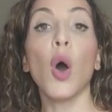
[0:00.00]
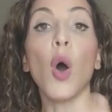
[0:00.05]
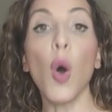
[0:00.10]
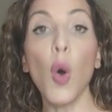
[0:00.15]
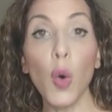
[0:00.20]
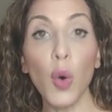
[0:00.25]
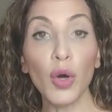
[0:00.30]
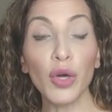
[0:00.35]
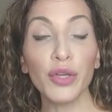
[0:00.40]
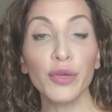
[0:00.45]

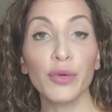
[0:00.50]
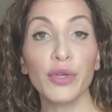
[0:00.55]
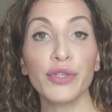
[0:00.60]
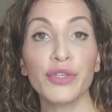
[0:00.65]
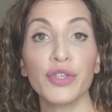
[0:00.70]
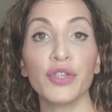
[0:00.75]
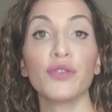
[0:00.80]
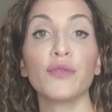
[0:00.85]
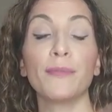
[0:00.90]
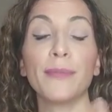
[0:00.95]
or you could
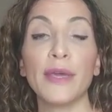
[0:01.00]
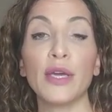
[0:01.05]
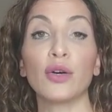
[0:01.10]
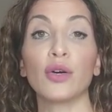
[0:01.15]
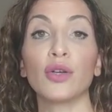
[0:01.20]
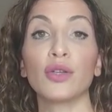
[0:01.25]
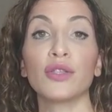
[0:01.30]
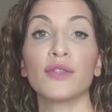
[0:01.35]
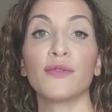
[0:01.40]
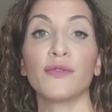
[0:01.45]
do
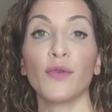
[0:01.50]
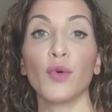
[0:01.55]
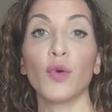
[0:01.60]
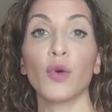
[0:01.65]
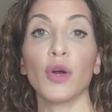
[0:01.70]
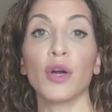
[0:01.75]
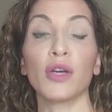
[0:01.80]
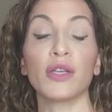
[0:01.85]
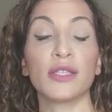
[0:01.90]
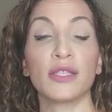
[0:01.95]
meals
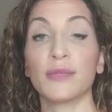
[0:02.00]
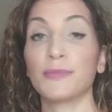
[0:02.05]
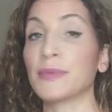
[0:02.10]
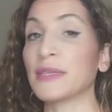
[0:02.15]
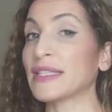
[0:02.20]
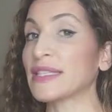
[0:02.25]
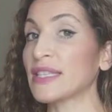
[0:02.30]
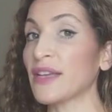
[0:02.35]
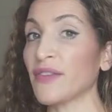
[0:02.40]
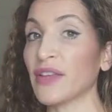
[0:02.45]
for
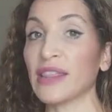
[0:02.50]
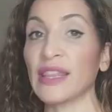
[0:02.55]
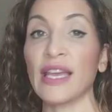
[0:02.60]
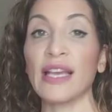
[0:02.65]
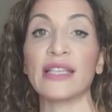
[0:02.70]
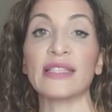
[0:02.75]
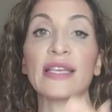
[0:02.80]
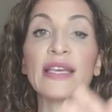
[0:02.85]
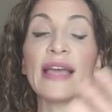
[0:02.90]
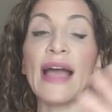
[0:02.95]
specific
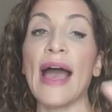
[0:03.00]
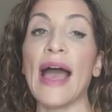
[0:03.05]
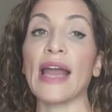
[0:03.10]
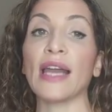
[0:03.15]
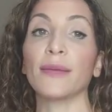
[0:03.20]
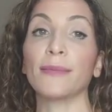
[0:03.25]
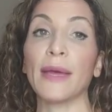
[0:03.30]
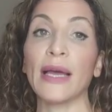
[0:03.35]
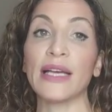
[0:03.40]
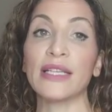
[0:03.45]
things like
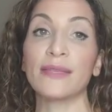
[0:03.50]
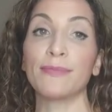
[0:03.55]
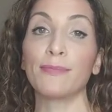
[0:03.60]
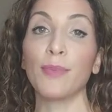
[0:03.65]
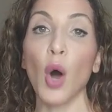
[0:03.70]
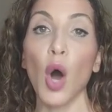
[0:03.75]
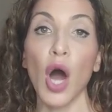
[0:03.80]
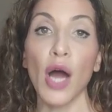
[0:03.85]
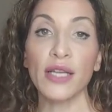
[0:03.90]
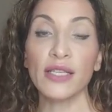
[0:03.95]
Adam has
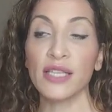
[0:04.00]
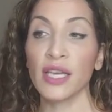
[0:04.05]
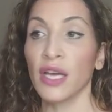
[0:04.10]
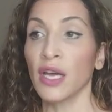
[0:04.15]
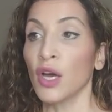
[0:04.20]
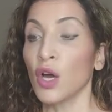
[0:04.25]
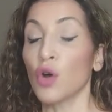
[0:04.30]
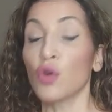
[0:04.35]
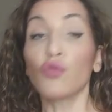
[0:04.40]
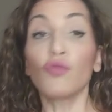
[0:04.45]
bought
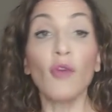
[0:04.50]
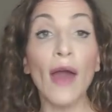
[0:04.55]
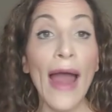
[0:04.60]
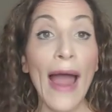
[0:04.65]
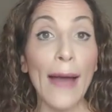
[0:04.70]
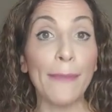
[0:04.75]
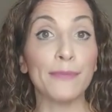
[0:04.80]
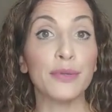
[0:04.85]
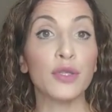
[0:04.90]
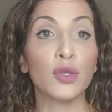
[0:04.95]

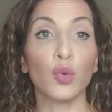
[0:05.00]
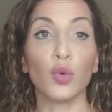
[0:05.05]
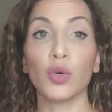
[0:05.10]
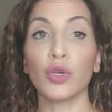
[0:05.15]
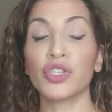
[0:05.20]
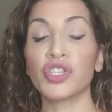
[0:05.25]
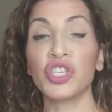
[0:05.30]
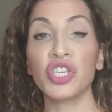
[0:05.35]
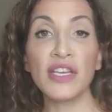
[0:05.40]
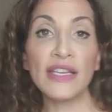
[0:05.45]
wraps
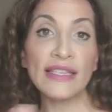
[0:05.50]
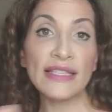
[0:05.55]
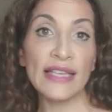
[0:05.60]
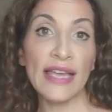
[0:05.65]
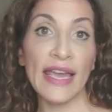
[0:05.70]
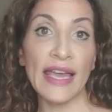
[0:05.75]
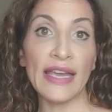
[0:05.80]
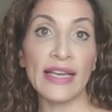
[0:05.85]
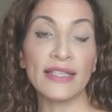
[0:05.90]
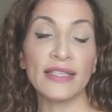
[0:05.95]
or
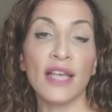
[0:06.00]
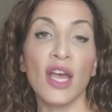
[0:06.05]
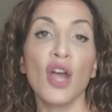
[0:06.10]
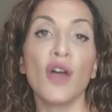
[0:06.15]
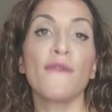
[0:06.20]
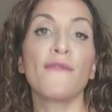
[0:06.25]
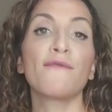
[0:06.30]
cheesecakes